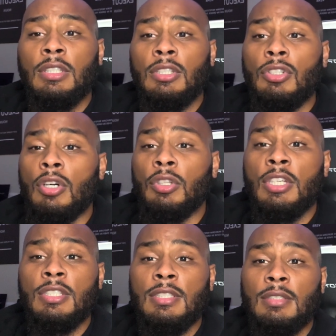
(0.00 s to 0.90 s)
you know,
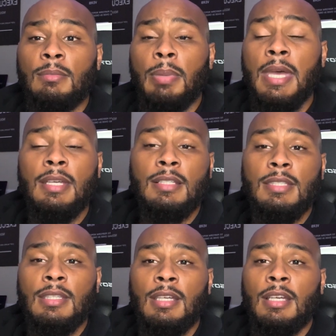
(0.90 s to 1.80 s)
these
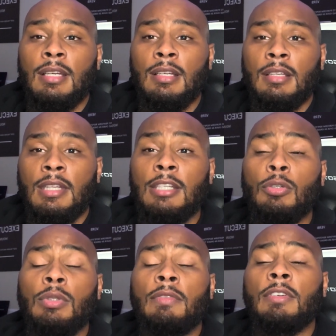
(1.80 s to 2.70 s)
banks, they
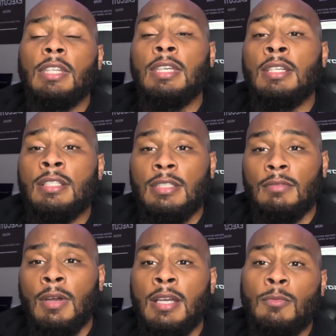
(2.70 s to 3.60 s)
do different things,
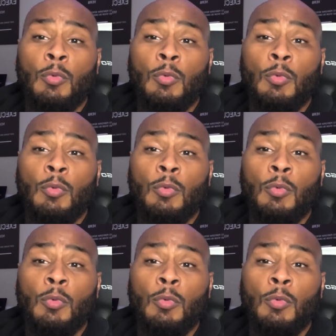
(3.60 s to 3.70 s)
right?